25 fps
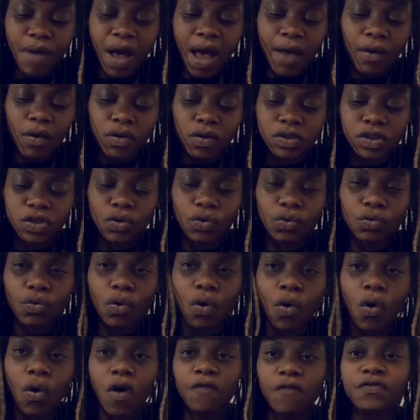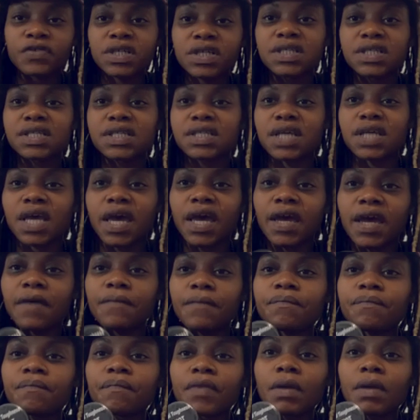I also often say